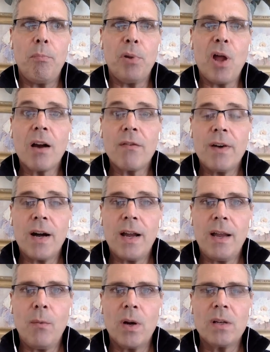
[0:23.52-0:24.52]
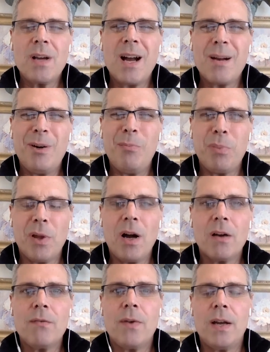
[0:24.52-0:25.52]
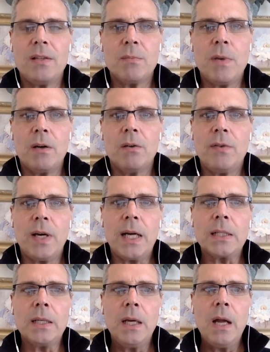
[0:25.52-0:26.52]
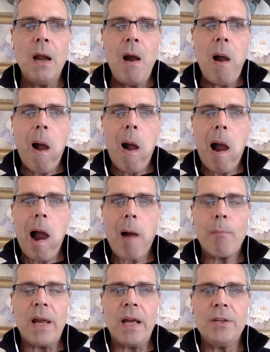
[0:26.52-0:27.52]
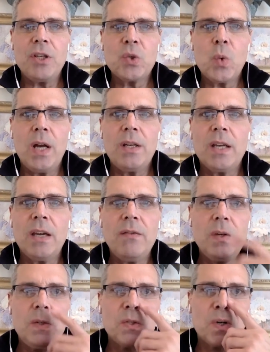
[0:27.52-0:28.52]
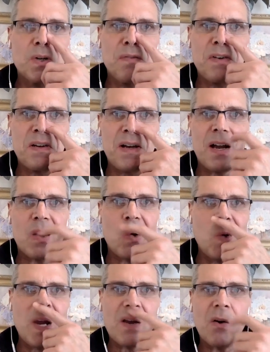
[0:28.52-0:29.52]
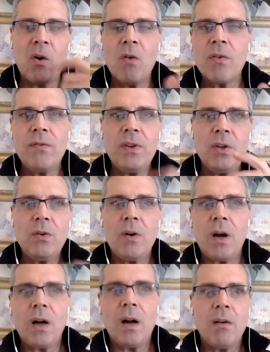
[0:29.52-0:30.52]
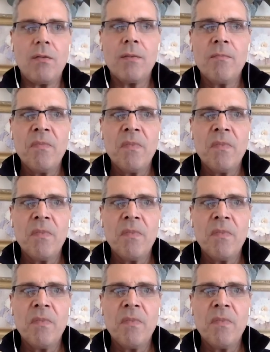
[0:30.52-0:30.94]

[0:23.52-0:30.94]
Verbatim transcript: BlockFi. I want to talk about BlockFi as a matter of fact. And I just wanted to give you sort of a quick overview of